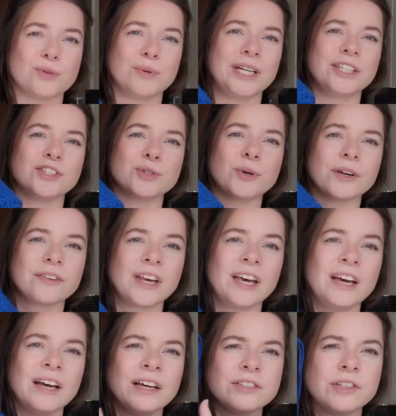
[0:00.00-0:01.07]
really short.
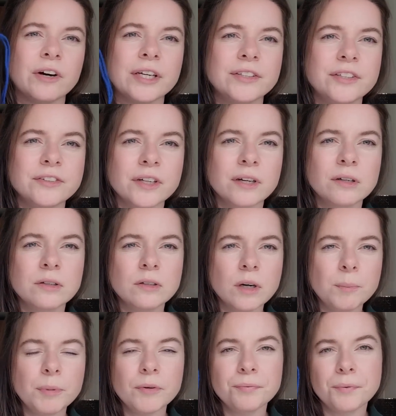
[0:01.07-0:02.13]
So I did a
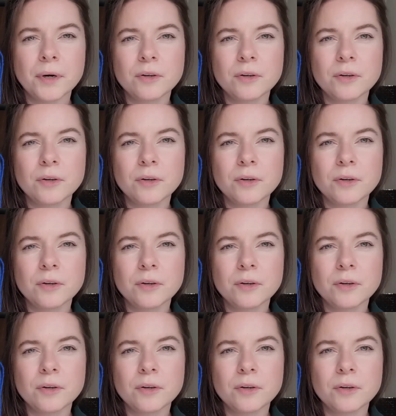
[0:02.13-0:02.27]
couple of